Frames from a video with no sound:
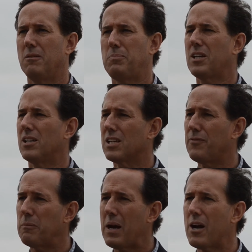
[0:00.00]
because
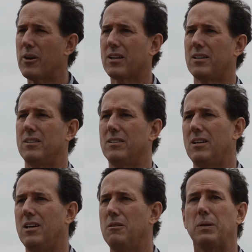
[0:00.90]
of America,
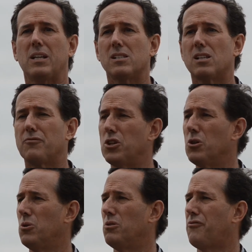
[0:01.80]
because of
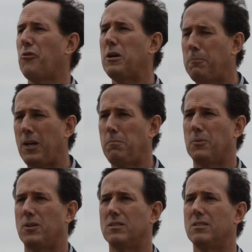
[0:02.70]
you, free people,